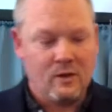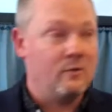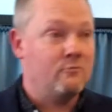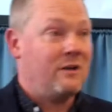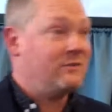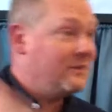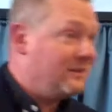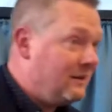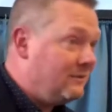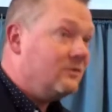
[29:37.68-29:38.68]
The rest of
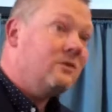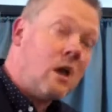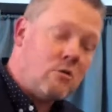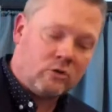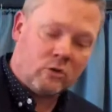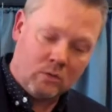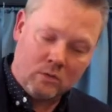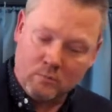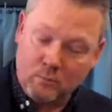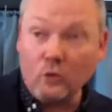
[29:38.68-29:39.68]
this list is character,
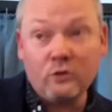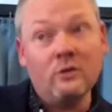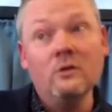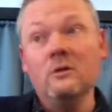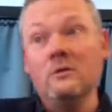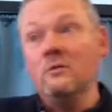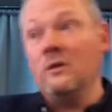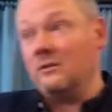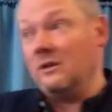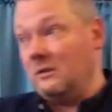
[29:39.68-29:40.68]
but
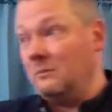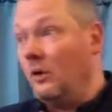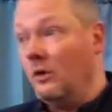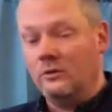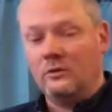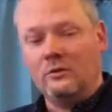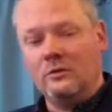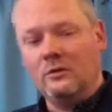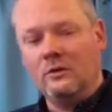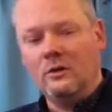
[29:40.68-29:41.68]
this is important.
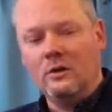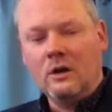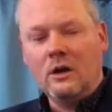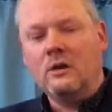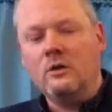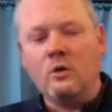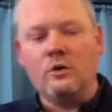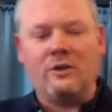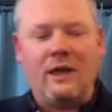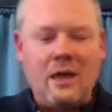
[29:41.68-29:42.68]

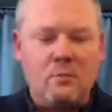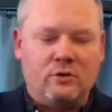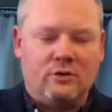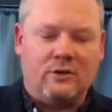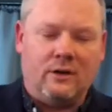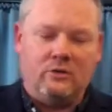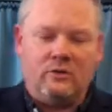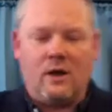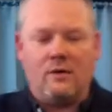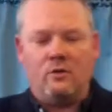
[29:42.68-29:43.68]
Notice able to teach
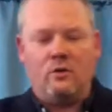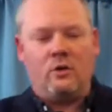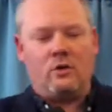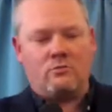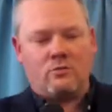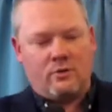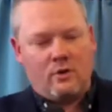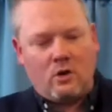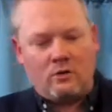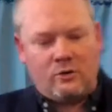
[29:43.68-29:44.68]
and having all your
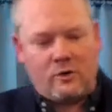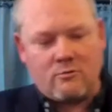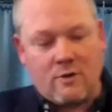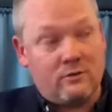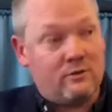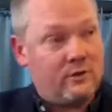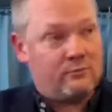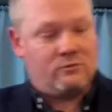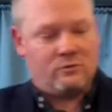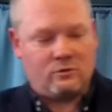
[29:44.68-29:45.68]
theology correct is
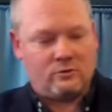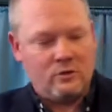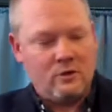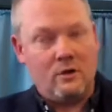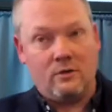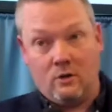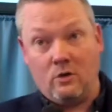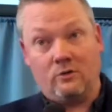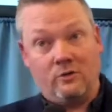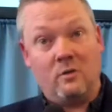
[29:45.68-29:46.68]
different, because
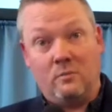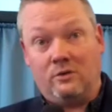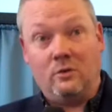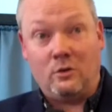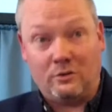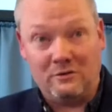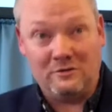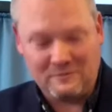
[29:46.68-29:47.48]
theology can be taught.